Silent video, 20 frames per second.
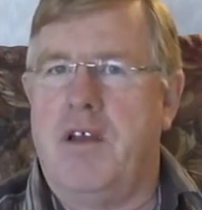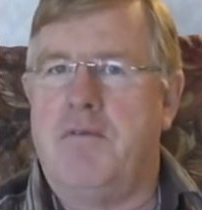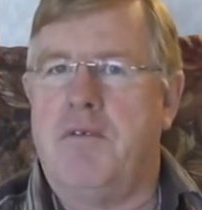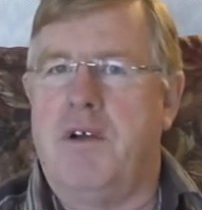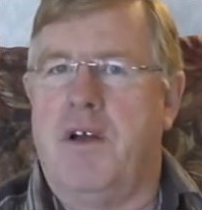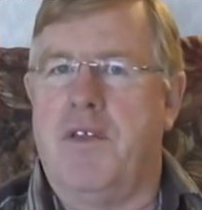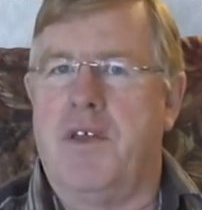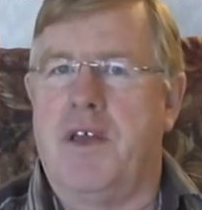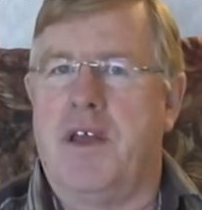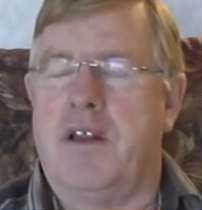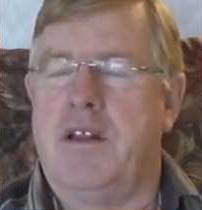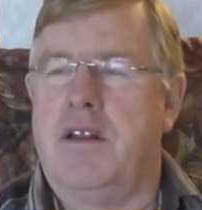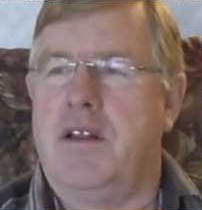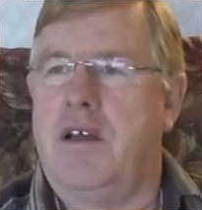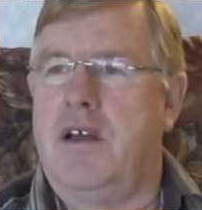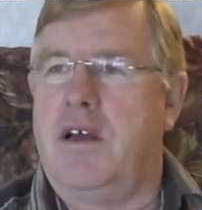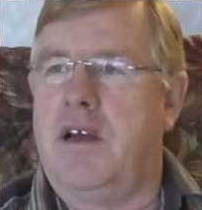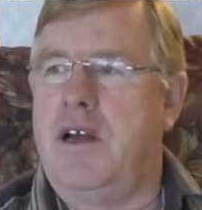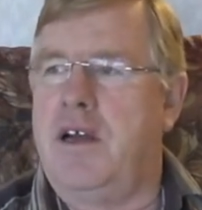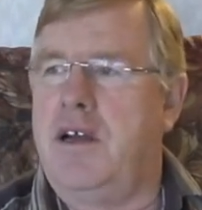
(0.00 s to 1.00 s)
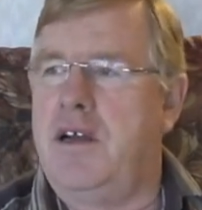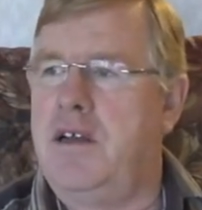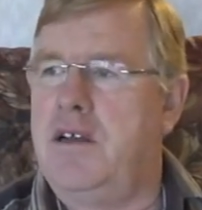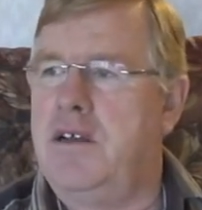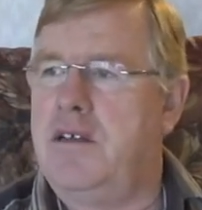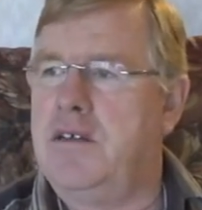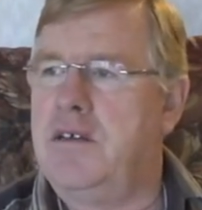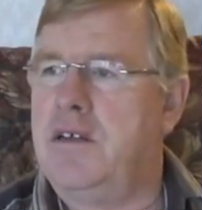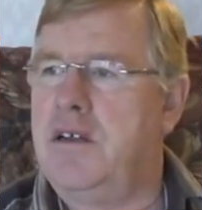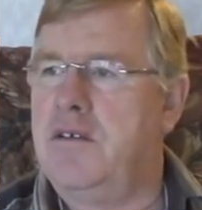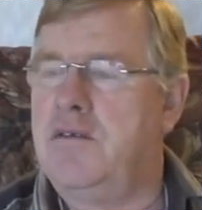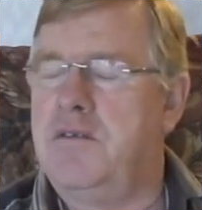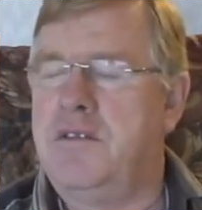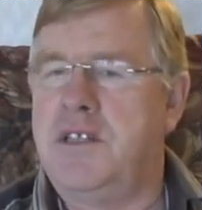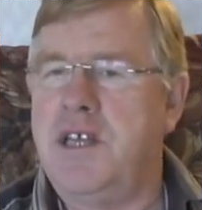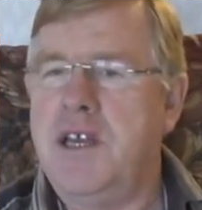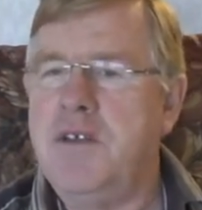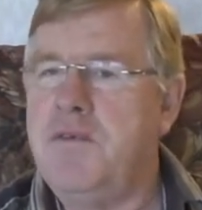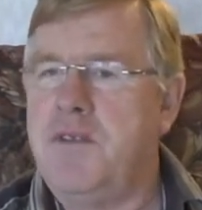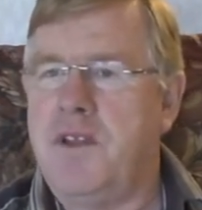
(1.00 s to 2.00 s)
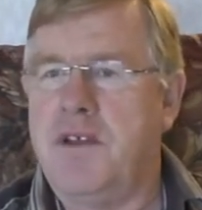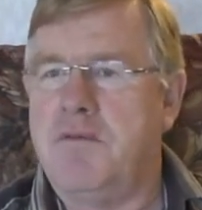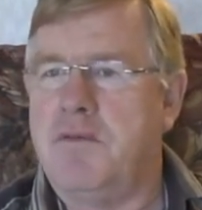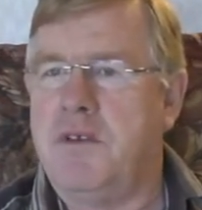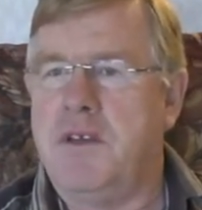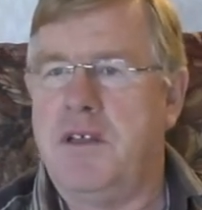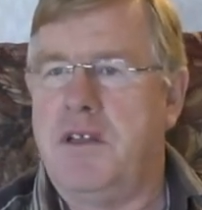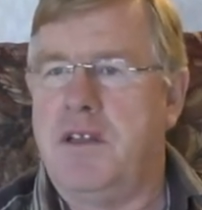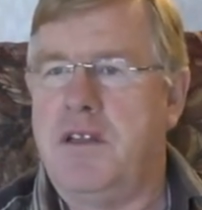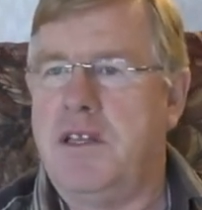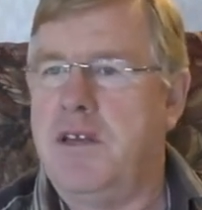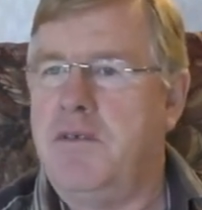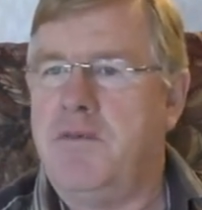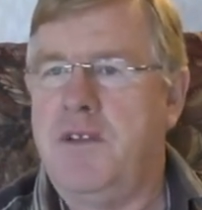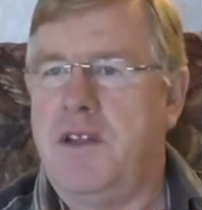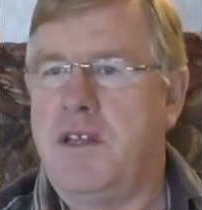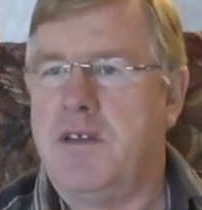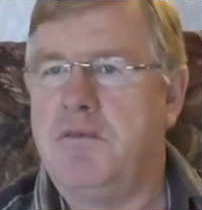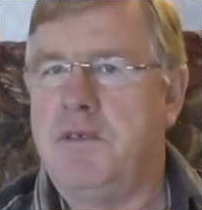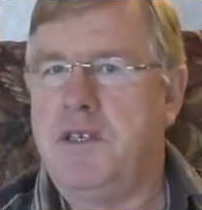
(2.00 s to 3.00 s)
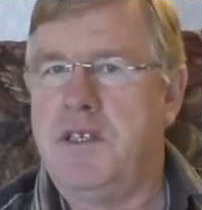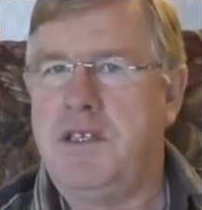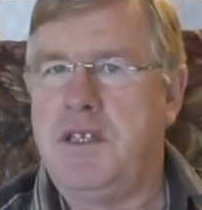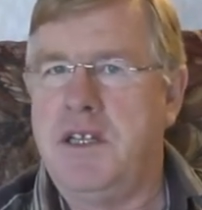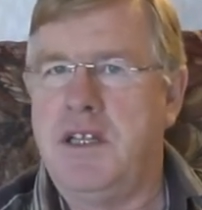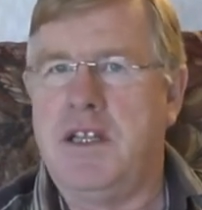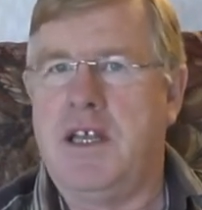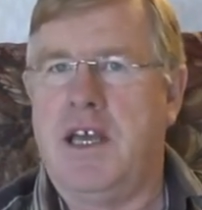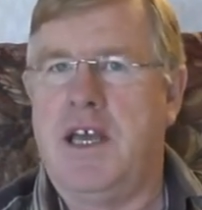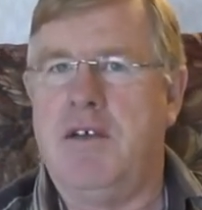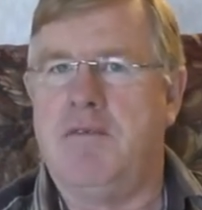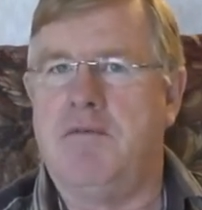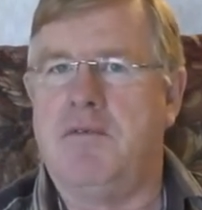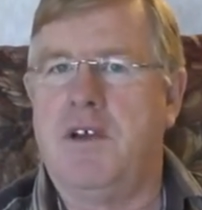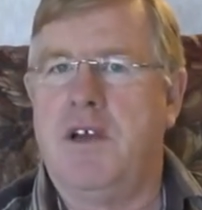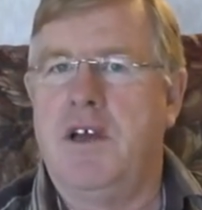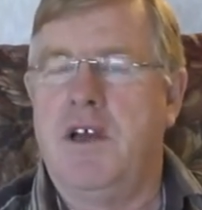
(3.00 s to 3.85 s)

well then, definitely we didn't have.